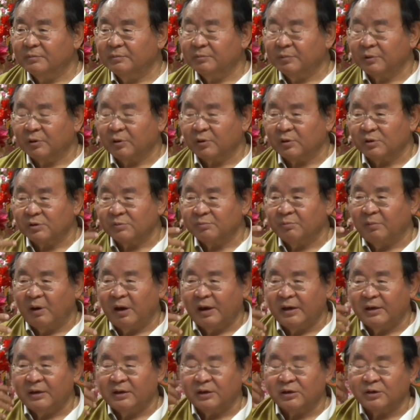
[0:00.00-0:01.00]
because
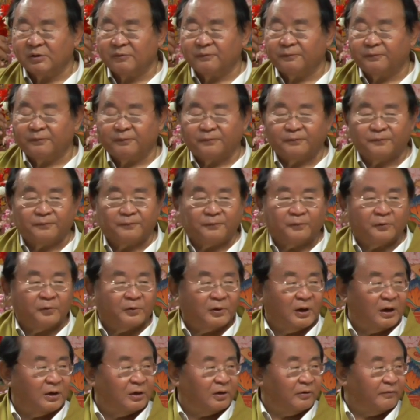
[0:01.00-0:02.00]
mind is the
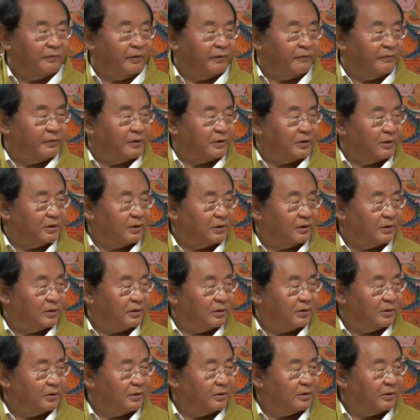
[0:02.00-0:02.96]
forerunner of everything.